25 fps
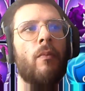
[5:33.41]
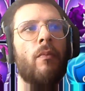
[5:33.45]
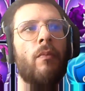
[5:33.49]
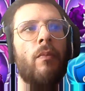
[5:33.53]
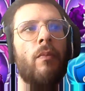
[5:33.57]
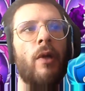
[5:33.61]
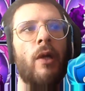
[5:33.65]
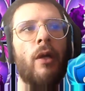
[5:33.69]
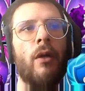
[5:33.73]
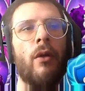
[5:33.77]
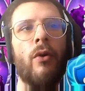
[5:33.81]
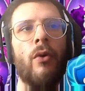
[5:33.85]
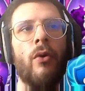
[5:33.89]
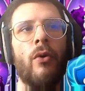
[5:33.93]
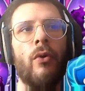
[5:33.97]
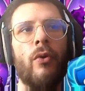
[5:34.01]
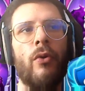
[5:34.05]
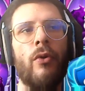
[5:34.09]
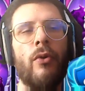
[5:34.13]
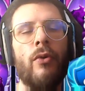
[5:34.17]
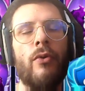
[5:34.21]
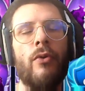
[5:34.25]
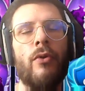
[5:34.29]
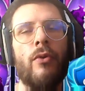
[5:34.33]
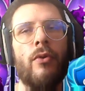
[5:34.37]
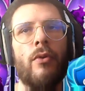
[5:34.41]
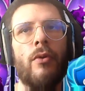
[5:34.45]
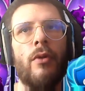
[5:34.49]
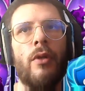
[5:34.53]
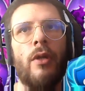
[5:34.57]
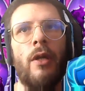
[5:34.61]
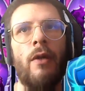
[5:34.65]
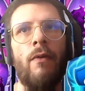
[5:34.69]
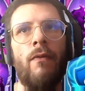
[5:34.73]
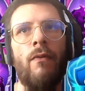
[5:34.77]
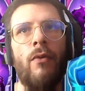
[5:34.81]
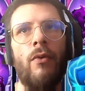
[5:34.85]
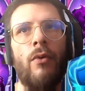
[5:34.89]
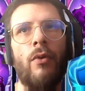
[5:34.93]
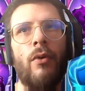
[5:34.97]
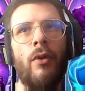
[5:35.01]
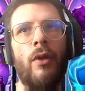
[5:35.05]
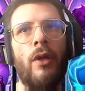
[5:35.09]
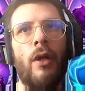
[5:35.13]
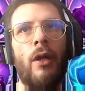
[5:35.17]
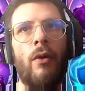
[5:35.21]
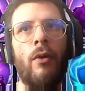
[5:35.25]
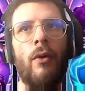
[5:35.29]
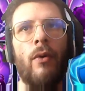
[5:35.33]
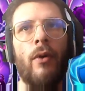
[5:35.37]
because if your
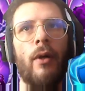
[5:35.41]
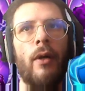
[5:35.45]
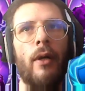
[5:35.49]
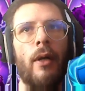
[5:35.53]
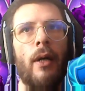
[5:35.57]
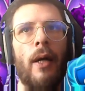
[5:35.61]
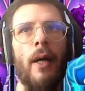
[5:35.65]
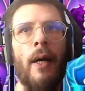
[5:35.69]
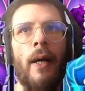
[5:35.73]
Nilua